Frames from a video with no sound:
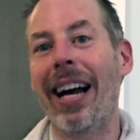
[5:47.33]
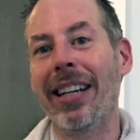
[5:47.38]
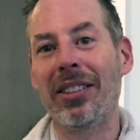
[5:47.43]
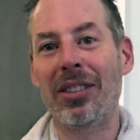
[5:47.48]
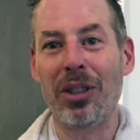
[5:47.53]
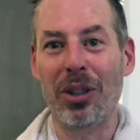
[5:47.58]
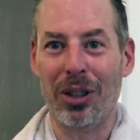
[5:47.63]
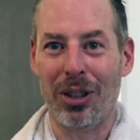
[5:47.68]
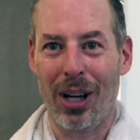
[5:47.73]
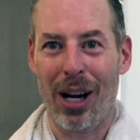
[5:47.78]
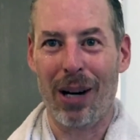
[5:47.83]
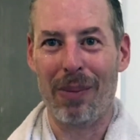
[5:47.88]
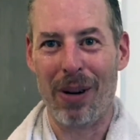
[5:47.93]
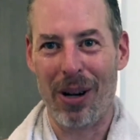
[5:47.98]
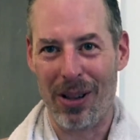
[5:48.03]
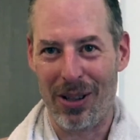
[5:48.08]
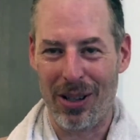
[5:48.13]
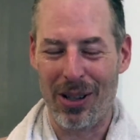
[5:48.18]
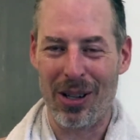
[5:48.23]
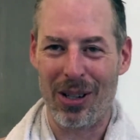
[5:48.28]
I still talk
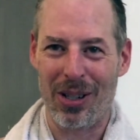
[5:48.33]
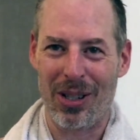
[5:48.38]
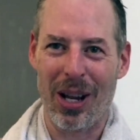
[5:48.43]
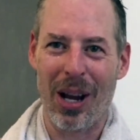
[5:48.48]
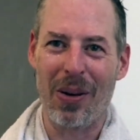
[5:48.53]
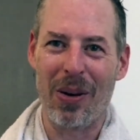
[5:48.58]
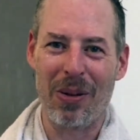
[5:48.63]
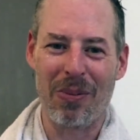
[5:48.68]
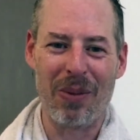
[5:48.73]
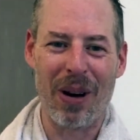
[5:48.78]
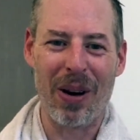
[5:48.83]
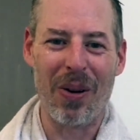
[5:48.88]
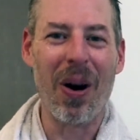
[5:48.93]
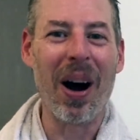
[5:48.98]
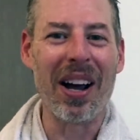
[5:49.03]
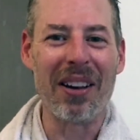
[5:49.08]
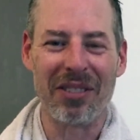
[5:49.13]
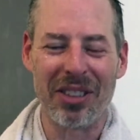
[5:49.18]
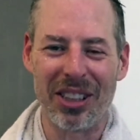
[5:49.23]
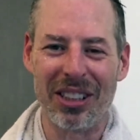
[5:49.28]
about it to this day with my
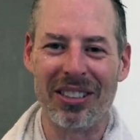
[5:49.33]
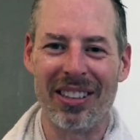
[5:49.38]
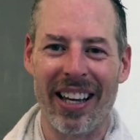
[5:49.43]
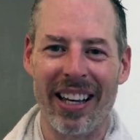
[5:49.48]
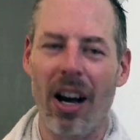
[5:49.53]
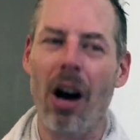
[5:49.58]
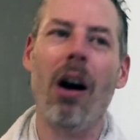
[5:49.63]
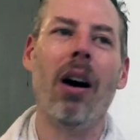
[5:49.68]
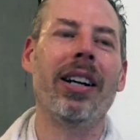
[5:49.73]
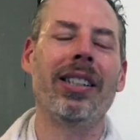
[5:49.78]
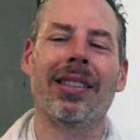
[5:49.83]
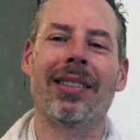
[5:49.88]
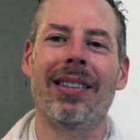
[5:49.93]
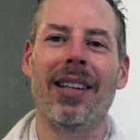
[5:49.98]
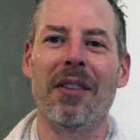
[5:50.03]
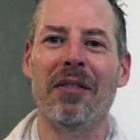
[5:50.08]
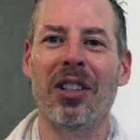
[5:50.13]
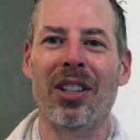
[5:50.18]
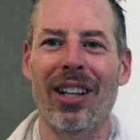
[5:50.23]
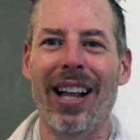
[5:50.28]
wife. She's like, oh, I just
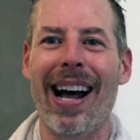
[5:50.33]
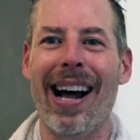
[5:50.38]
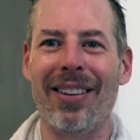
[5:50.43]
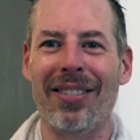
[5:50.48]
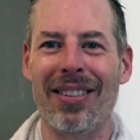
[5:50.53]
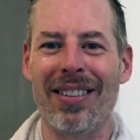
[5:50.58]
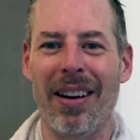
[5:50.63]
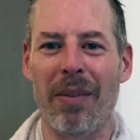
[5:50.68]
loved class.